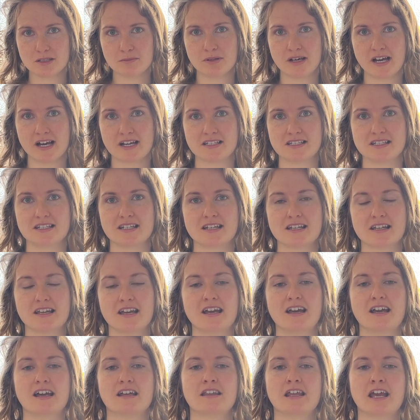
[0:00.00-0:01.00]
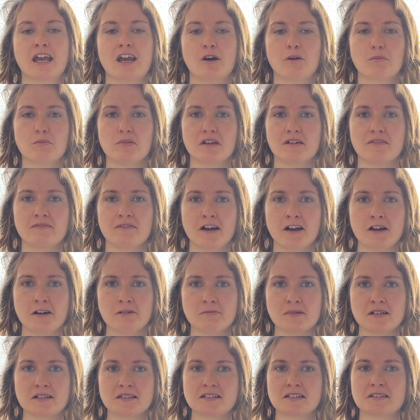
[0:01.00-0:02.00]
plastic, and they help the
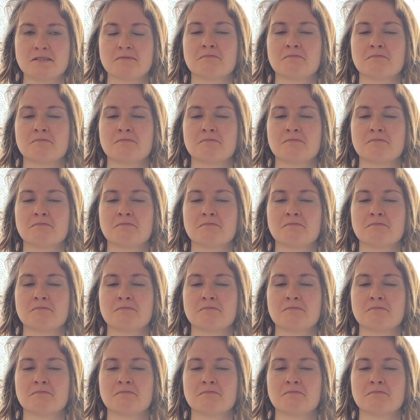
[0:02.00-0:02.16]
environment.